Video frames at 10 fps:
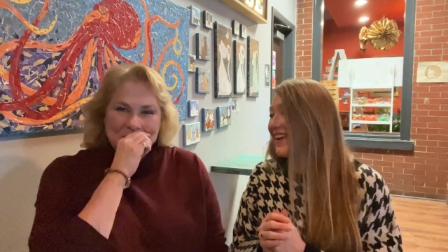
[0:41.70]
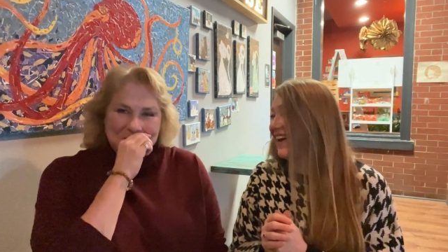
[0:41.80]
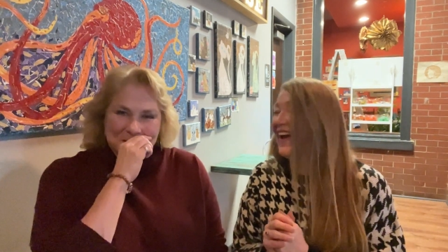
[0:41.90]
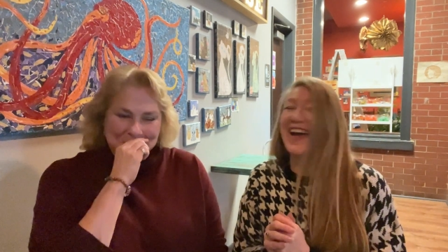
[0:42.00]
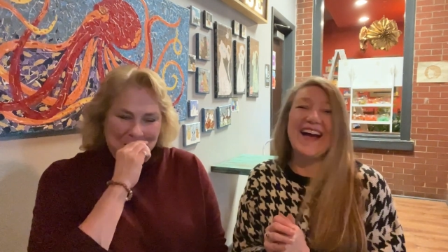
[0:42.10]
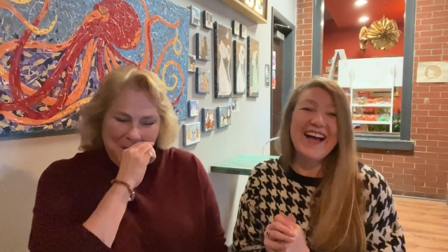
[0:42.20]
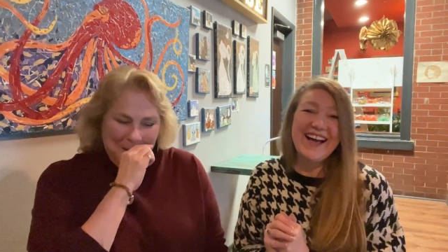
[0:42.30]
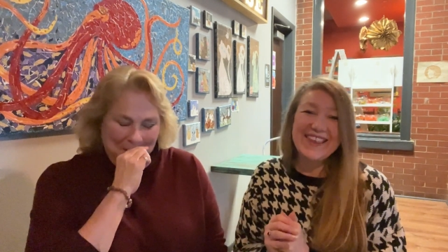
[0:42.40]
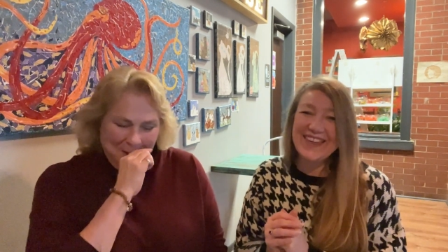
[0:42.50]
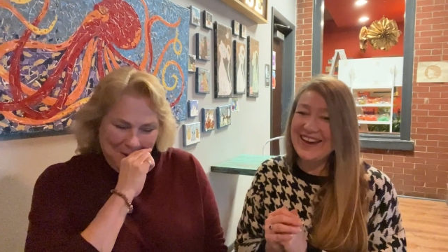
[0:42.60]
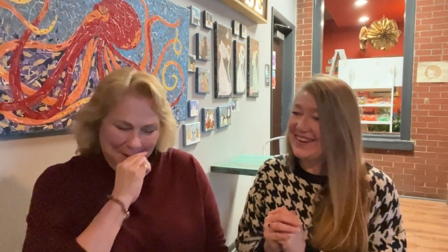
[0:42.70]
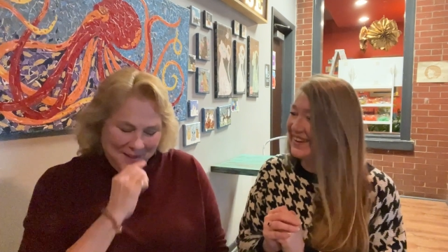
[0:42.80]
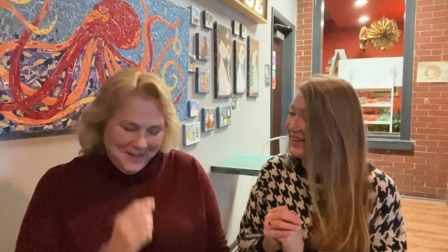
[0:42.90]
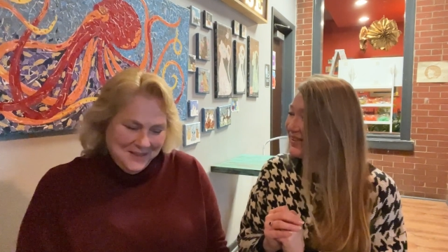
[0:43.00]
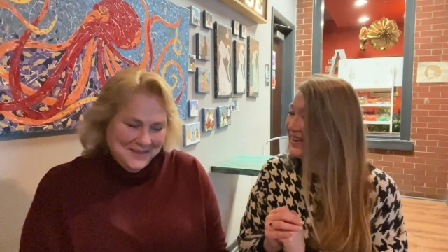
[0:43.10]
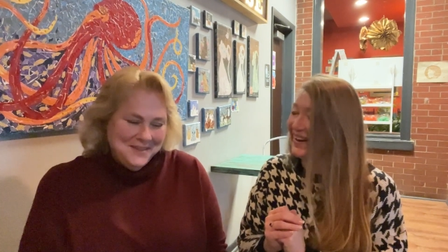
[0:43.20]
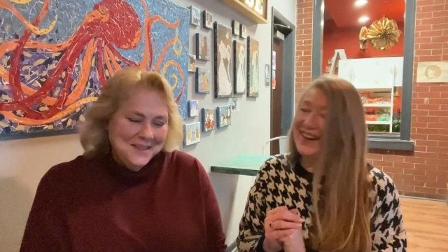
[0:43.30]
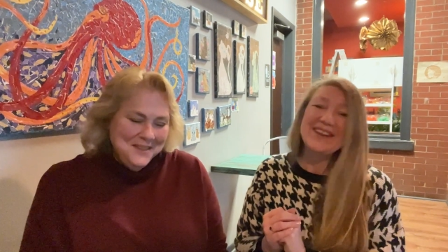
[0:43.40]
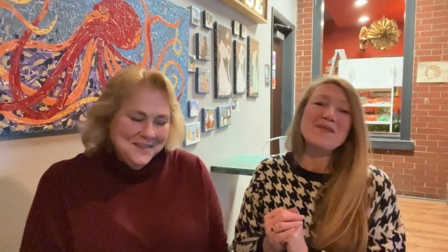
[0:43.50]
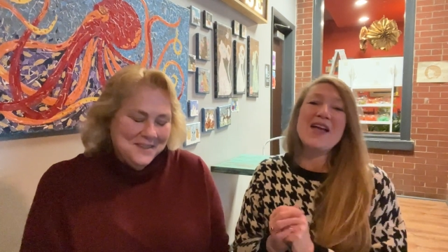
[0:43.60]
Speaker 1: thank you.
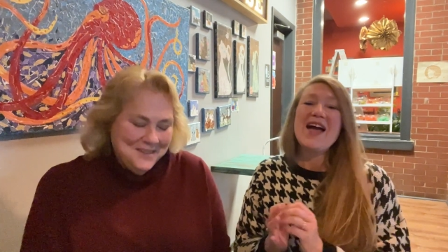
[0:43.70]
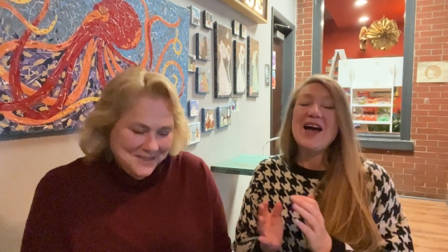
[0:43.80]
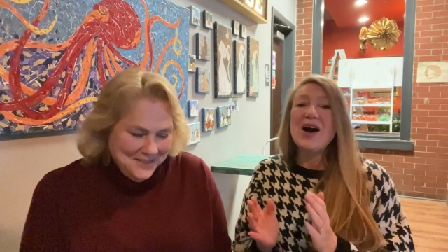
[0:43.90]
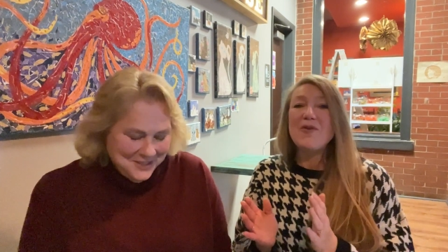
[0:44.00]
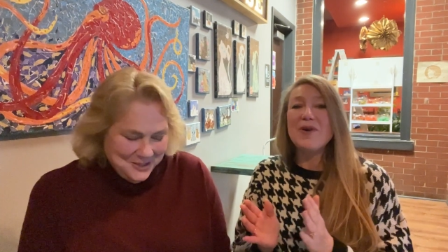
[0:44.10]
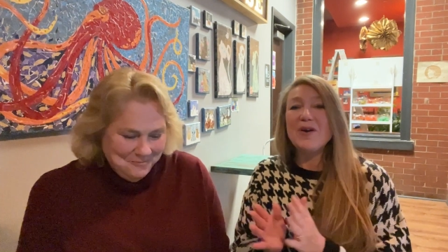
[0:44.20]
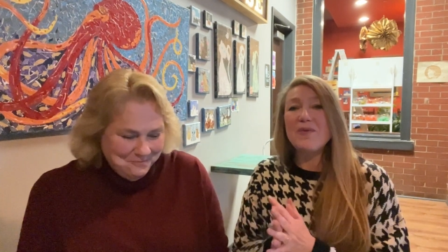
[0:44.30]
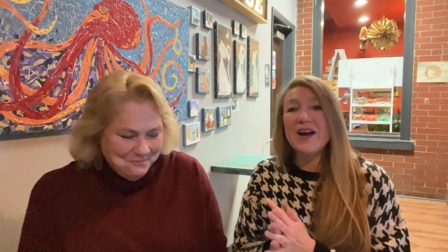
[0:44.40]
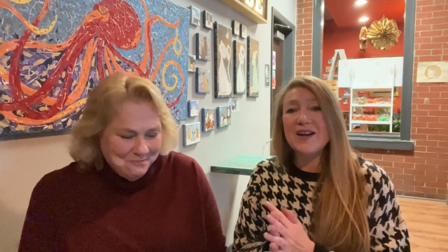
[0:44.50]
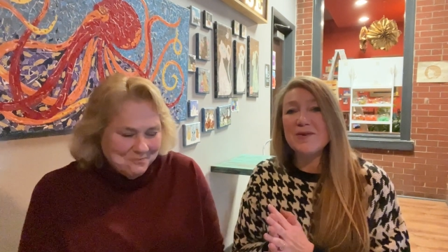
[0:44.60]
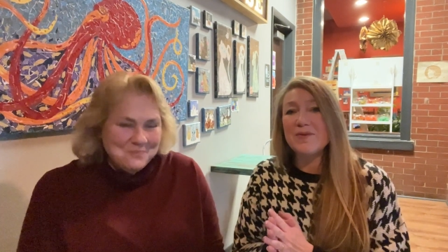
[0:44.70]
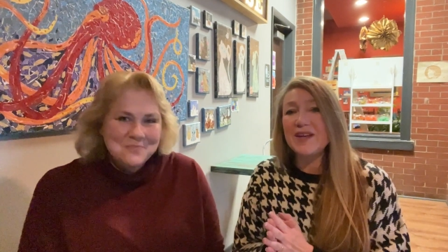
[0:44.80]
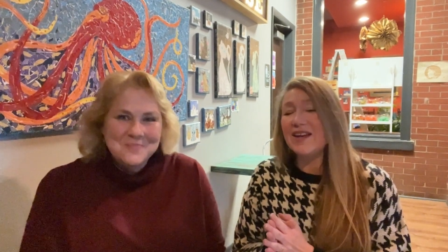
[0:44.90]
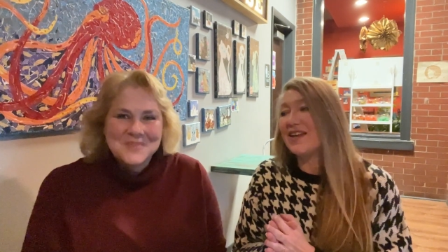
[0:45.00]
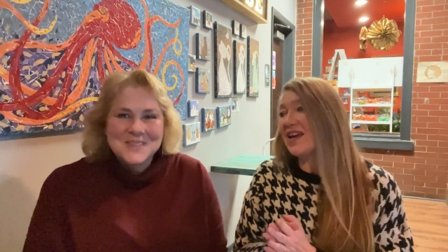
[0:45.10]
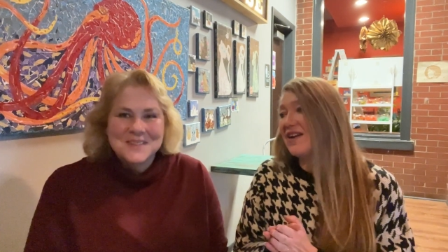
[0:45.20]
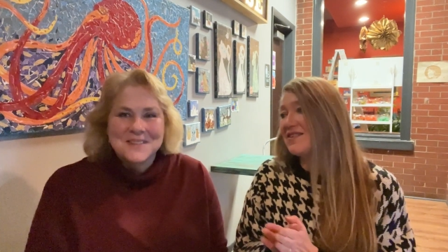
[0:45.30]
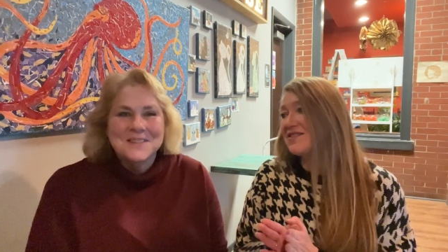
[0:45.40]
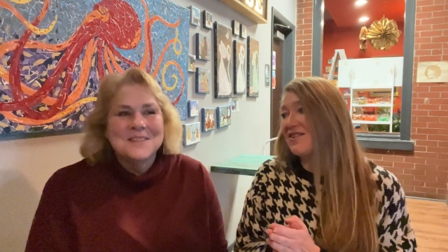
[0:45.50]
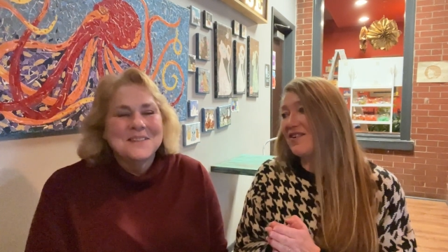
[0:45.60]
Well, why don't we get
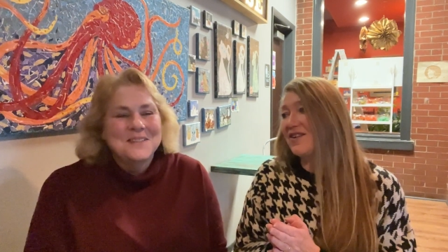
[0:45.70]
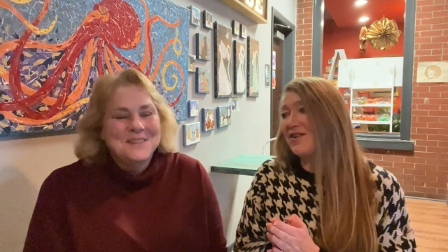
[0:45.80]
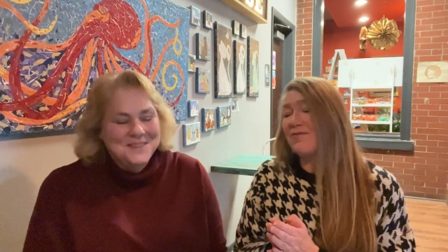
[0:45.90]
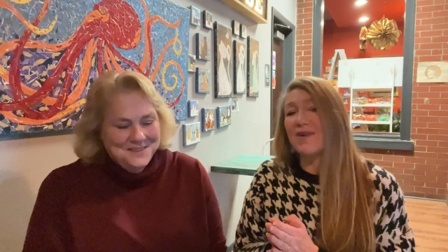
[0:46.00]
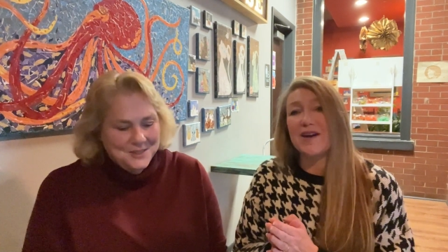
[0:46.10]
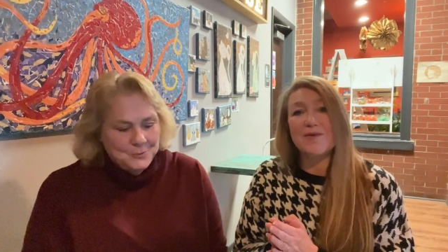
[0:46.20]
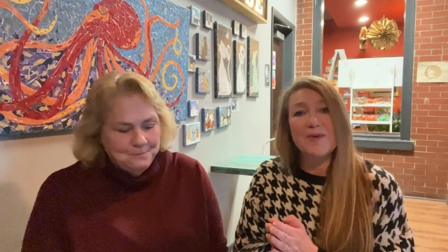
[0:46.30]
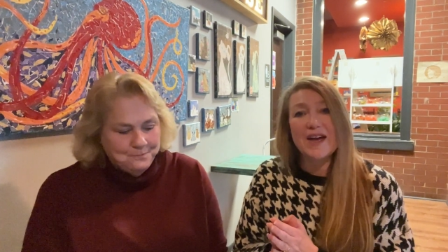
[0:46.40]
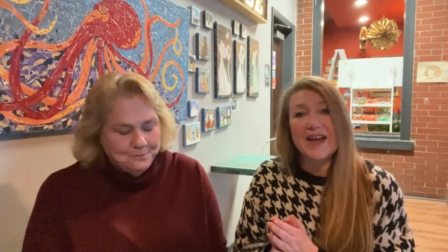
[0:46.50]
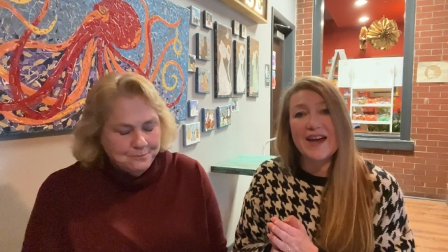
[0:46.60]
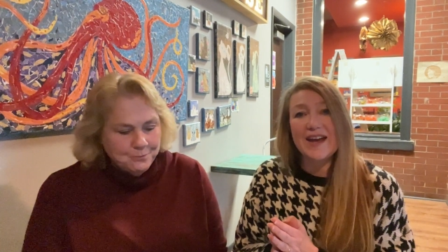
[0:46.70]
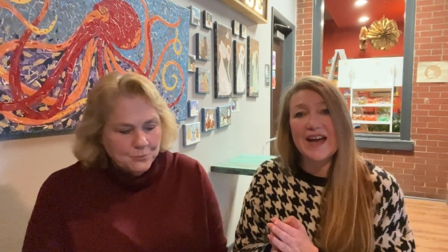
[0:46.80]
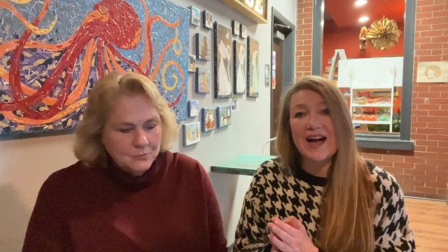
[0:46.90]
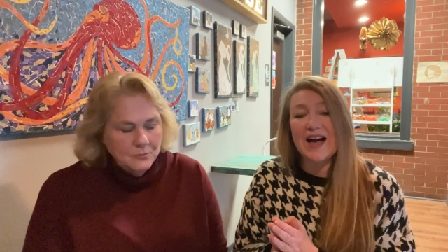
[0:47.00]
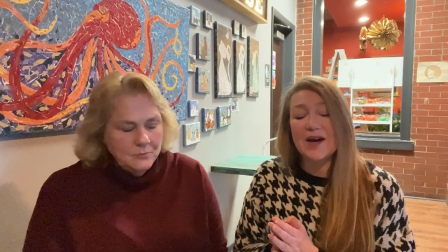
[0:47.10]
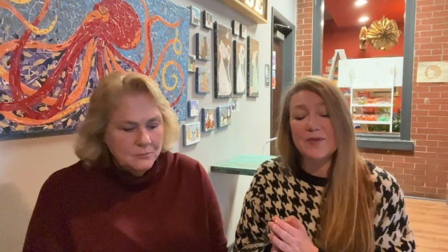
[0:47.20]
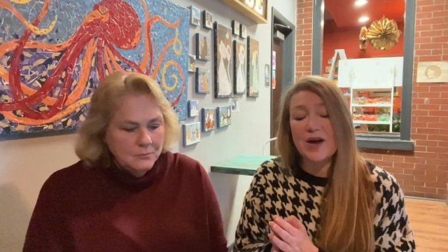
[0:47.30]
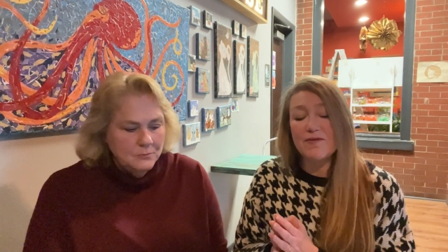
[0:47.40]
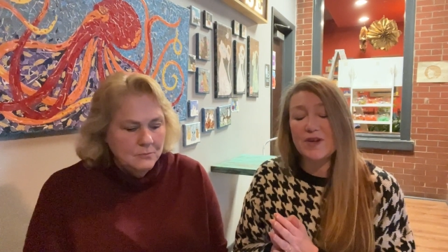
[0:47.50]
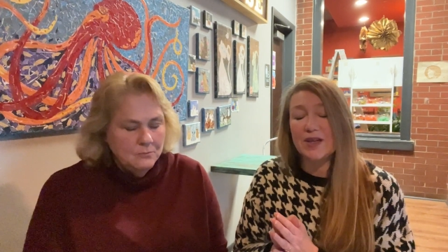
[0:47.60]
started right away? Uh, I
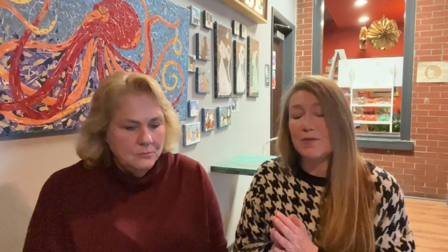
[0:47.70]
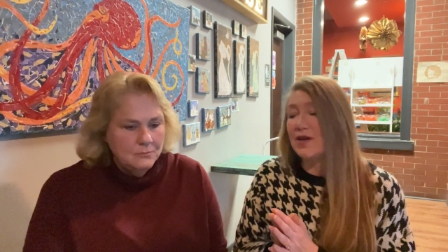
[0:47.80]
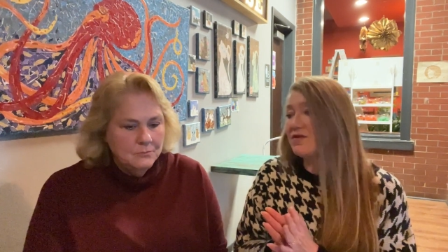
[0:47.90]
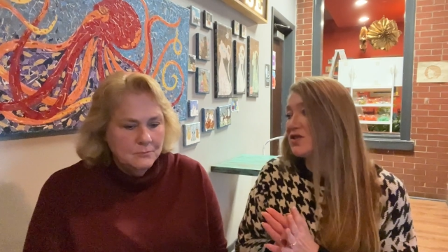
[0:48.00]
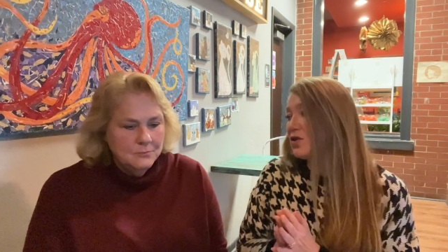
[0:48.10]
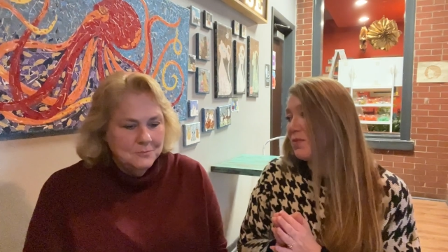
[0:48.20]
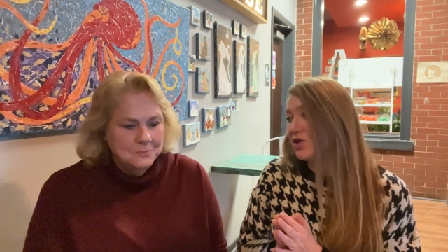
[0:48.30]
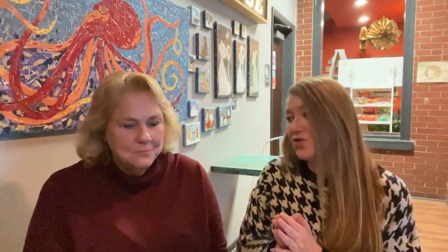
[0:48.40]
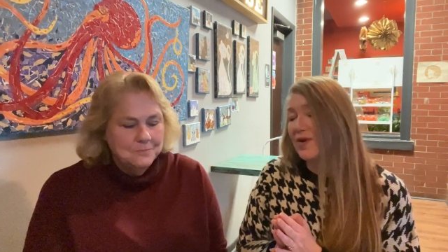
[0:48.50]
feel like we have so much